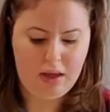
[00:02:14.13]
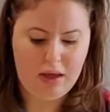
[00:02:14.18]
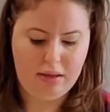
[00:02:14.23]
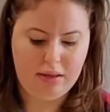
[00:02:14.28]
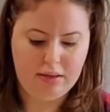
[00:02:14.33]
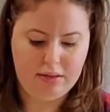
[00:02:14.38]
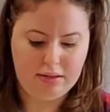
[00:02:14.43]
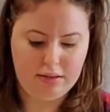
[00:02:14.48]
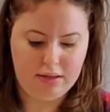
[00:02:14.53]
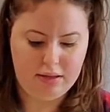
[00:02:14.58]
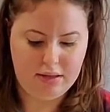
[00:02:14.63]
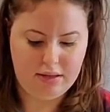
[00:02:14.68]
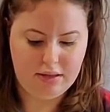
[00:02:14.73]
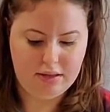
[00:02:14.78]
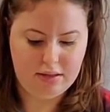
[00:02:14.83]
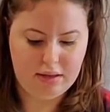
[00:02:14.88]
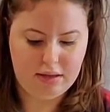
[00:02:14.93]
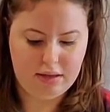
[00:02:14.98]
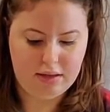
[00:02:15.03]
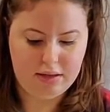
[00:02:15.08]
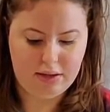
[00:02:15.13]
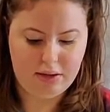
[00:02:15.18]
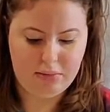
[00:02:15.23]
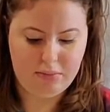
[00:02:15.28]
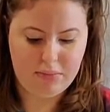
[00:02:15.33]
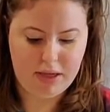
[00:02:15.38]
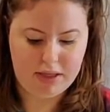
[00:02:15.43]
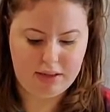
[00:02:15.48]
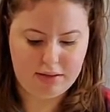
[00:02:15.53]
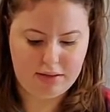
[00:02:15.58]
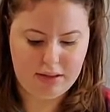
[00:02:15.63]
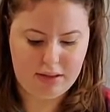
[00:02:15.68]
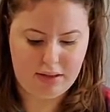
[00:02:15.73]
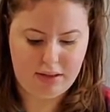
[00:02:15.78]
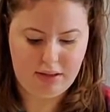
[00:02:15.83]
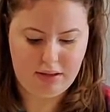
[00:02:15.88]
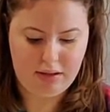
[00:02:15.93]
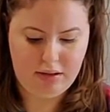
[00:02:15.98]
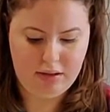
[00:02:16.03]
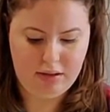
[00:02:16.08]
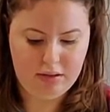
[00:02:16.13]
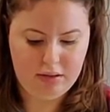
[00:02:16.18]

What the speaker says: And this is a little messy,